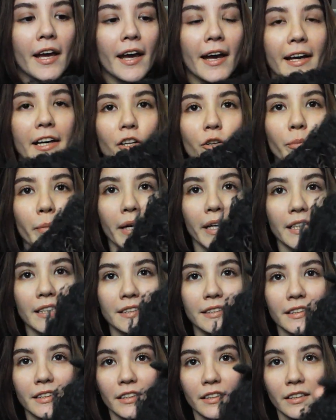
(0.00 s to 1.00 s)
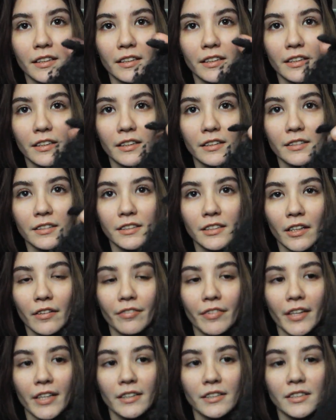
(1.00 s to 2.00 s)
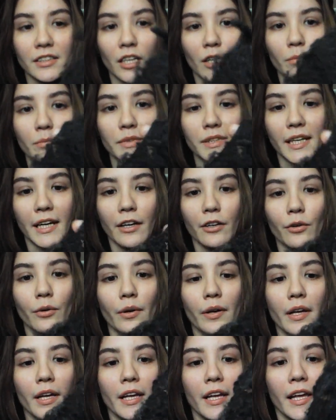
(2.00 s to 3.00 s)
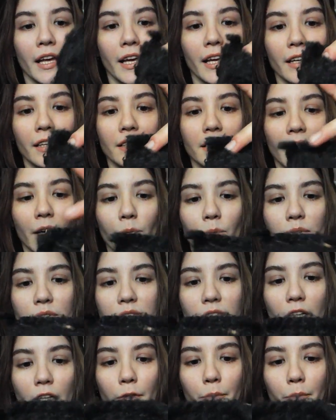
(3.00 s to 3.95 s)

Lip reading: I don't mind the stuff that comes out, and I was